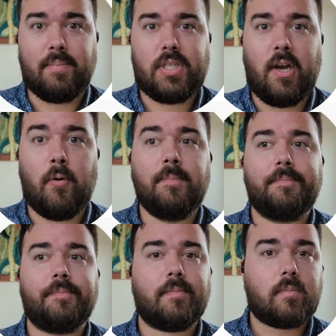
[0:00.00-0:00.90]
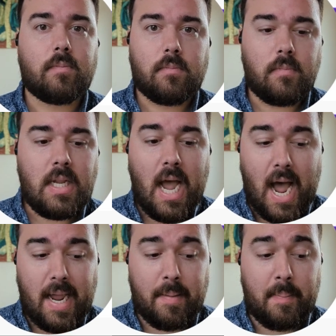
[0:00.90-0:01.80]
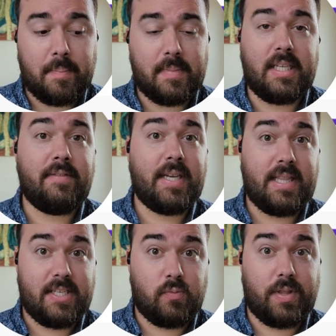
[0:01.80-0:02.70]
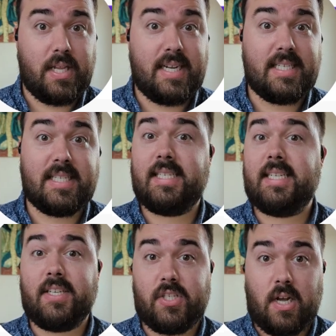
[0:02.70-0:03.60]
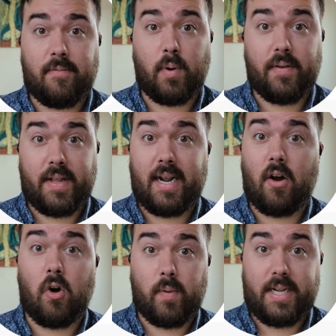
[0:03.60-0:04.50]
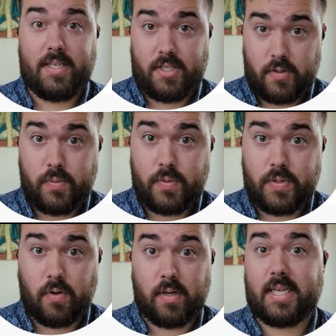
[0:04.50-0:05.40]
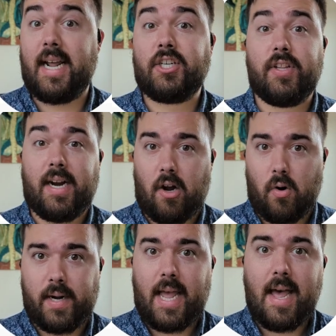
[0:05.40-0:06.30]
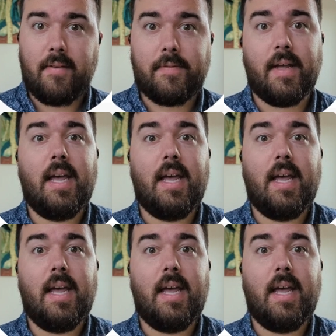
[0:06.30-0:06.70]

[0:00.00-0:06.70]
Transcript: So I am leaving this with an existing software that I already use or a connection that I already have,